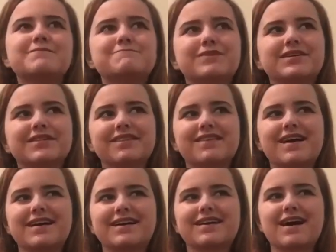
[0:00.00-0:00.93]
But
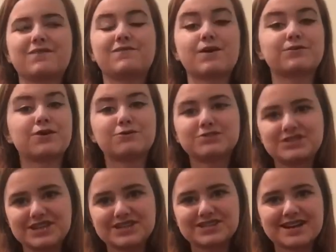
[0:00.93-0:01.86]
I found
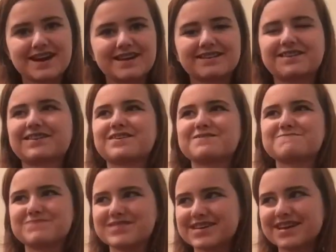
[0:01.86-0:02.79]
OG-chan,
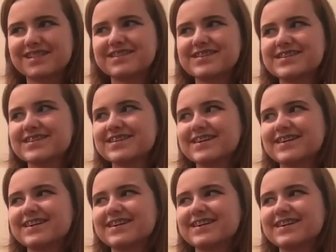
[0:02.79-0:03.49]
Gervigli,